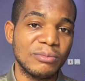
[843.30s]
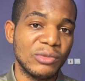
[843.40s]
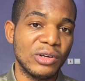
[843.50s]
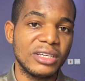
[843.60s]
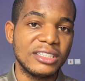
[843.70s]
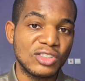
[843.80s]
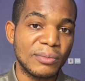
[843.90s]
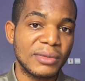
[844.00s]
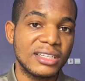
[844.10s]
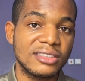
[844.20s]
but in
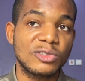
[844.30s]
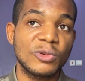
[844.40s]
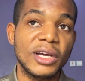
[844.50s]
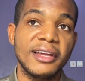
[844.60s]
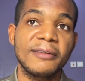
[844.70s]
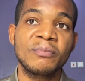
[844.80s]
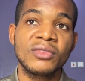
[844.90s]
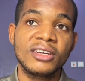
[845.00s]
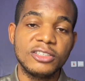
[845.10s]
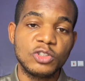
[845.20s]
some cases where
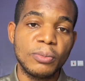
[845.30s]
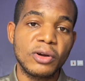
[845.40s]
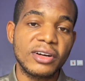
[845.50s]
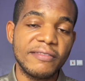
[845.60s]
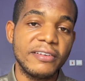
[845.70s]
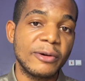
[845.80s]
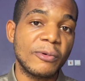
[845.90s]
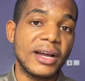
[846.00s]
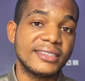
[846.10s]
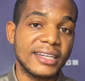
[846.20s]
the topography
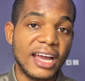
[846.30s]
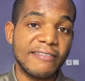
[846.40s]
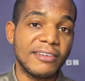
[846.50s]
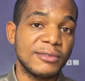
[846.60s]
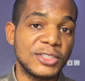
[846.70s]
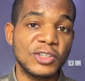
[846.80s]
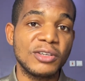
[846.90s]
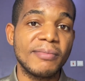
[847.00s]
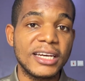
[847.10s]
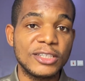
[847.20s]
requires a higher foundation, you
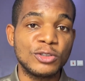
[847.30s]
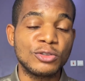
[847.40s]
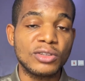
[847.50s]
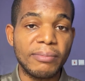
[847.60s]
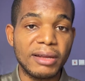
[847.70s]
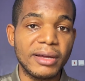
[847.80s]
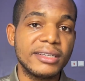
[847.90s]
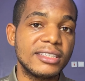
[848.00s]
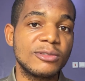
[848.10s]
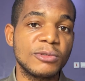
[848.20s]
might need to
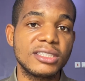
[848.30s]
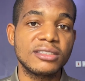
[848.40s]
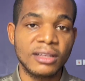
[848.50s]
supplement it with,